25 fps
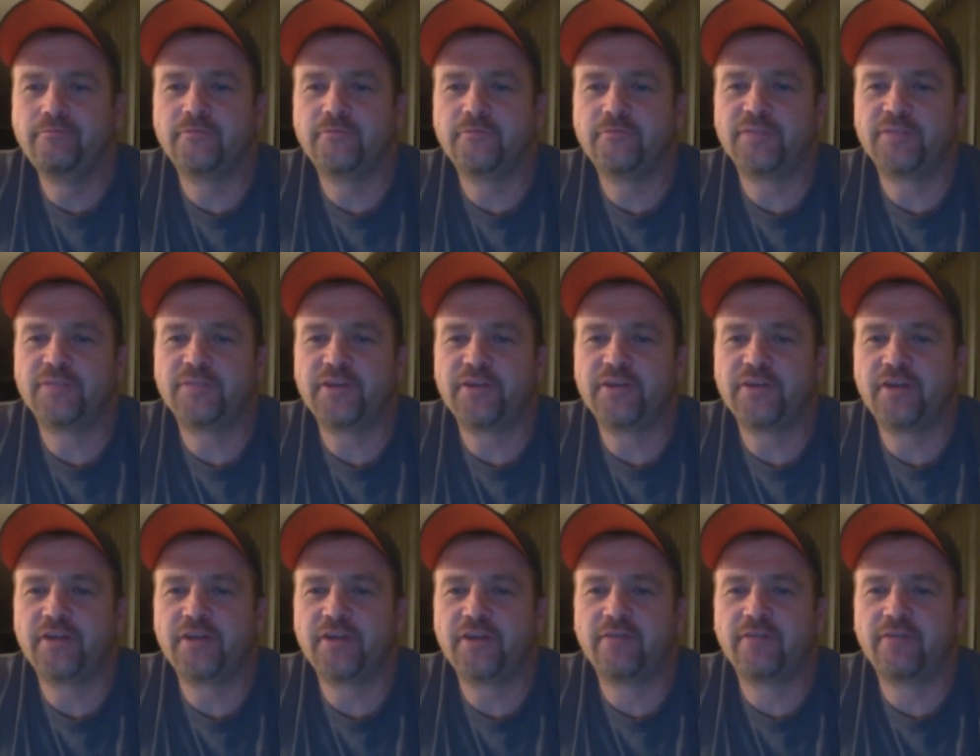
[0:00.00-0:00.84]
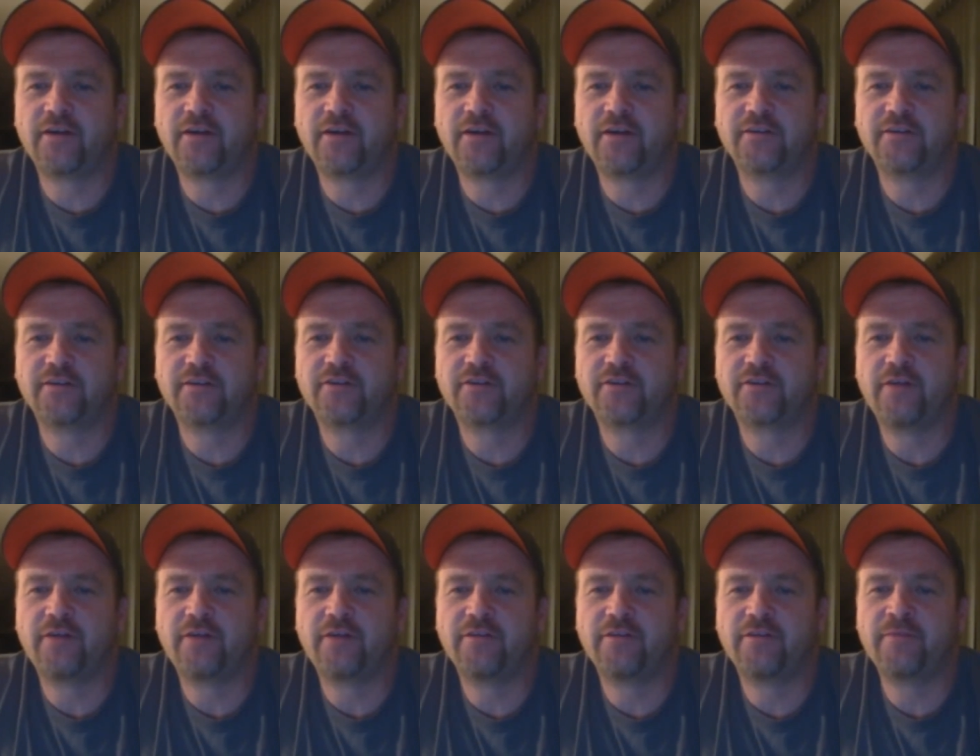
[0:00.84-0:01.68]
Just make sure you have lots of
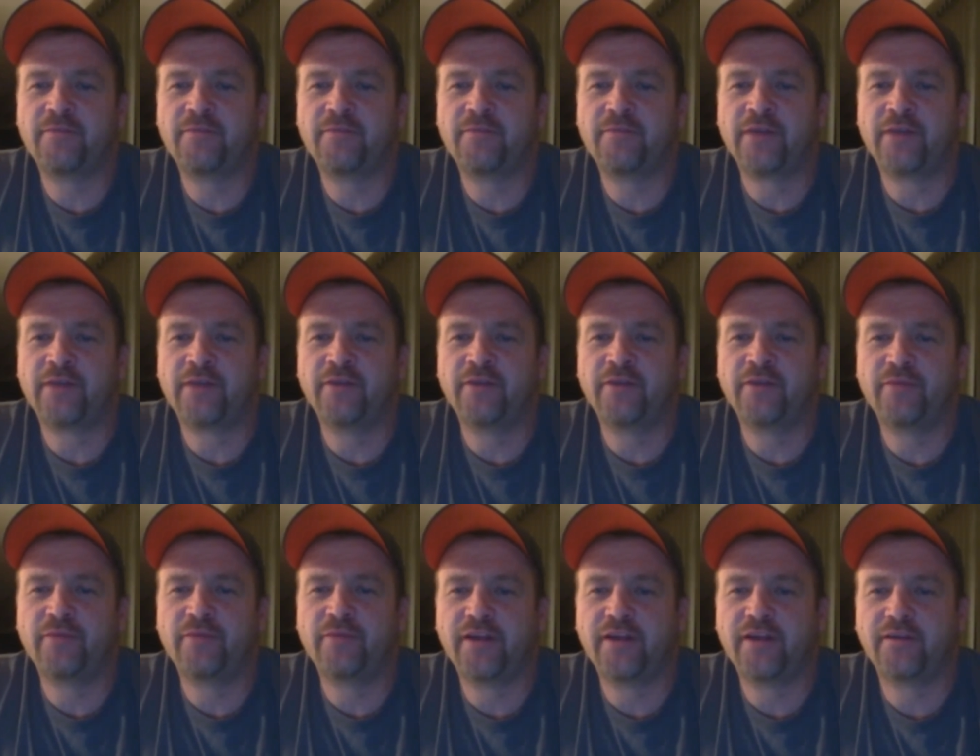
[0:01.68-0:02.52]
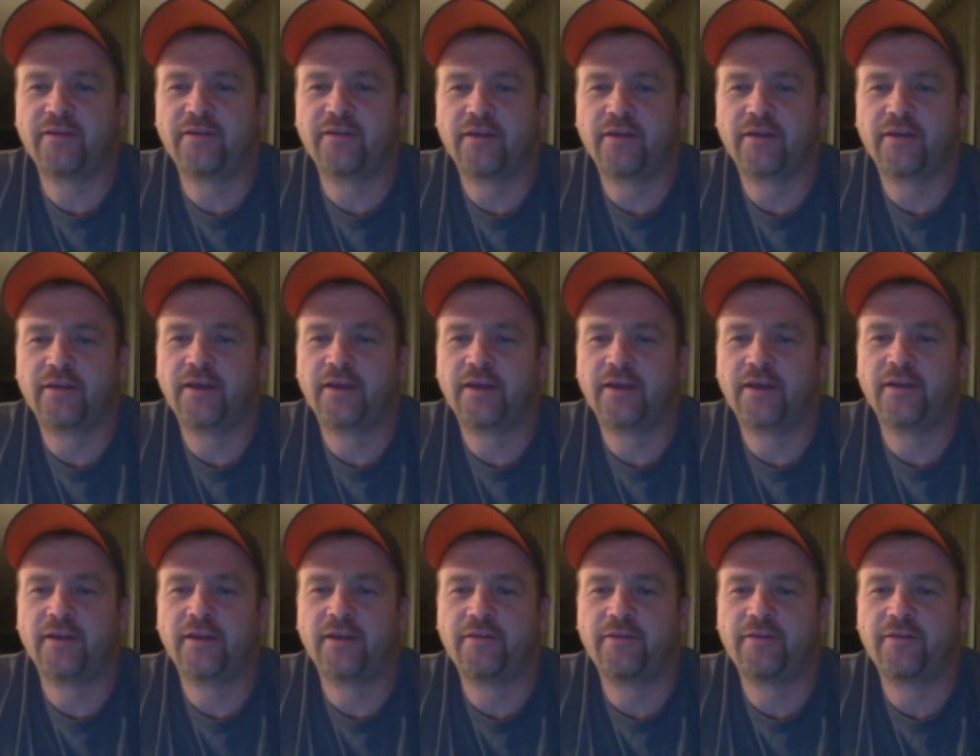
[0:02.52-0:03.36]
straw for them and windbreak,
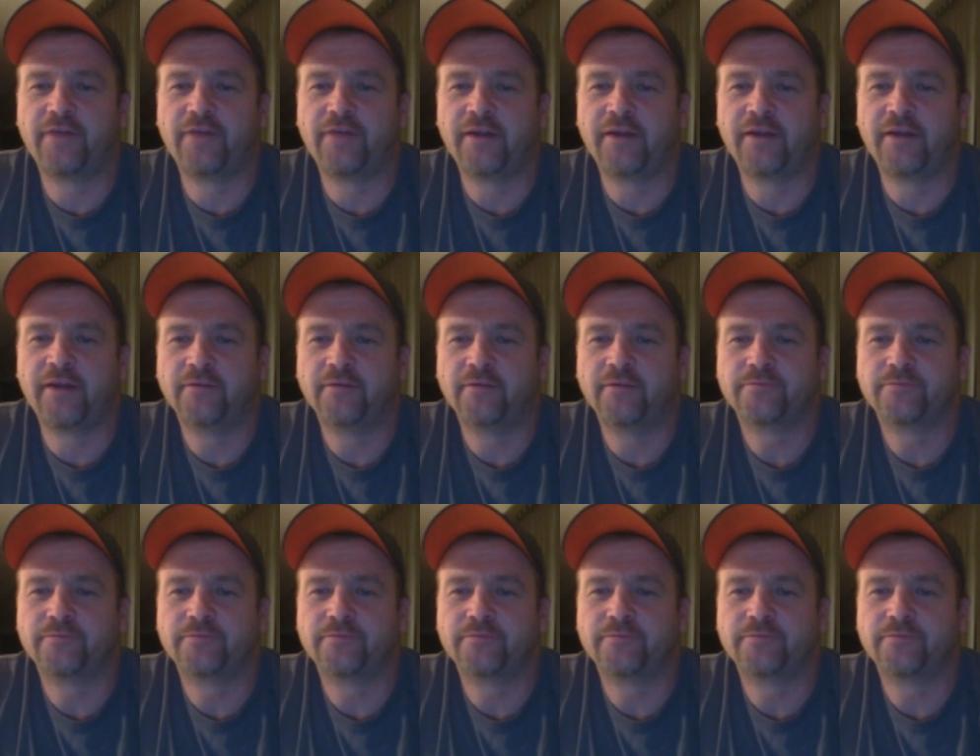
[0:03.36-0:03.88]
and they're fine.